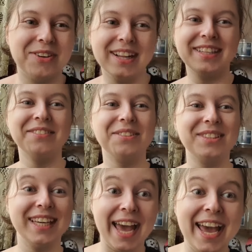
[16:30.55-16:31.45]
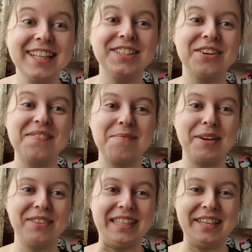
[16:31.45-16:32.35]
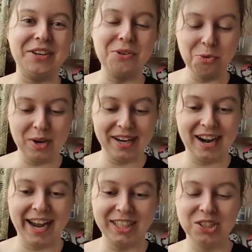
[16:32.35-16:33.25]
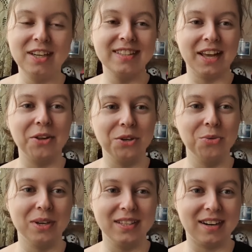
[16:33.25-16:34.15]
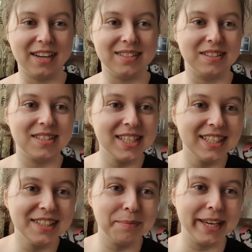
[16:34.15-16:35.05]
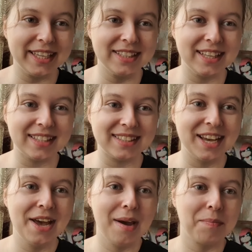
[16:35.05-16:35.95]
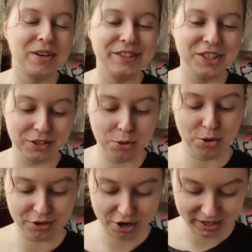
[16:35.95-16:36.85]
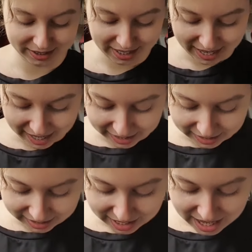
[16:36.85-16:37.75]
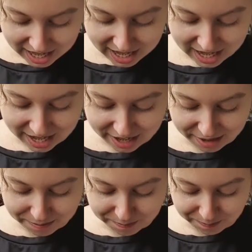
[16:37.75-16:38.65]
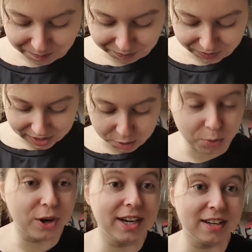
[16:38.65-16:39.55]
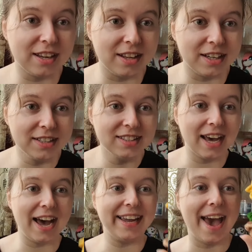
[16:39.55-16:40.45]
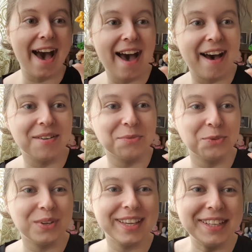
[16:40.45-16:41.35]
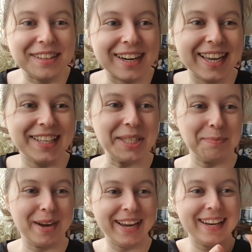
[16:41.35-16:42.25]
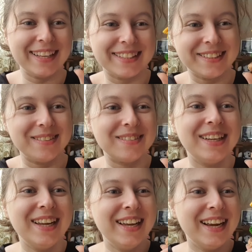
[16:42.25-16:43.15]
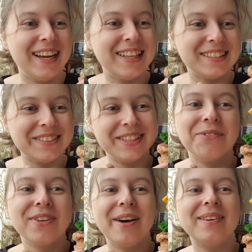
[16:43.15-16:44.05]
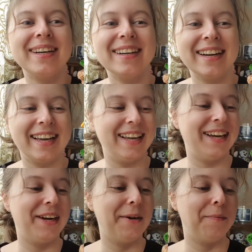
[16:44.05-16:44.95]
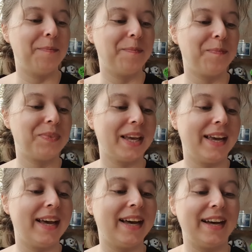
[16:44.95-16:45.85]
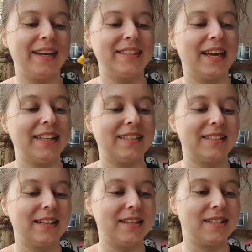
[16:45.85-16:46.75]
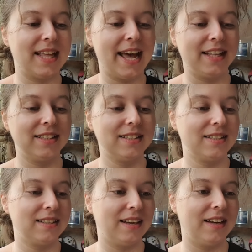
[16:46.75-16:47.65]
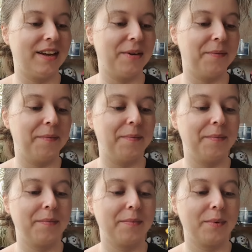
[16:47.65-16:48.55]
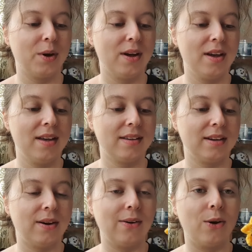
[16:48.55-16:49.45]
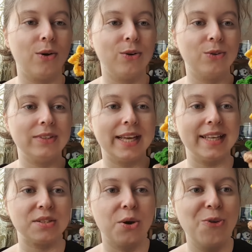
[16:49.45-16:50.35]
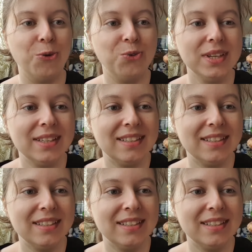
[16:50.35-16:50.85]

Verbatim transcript: Welcome to the end of my video where I actually tell you whether I succeeded making this project or not and um, spoiler alert, I have, here is my little little sunflower um, uh, that stands um, on his own.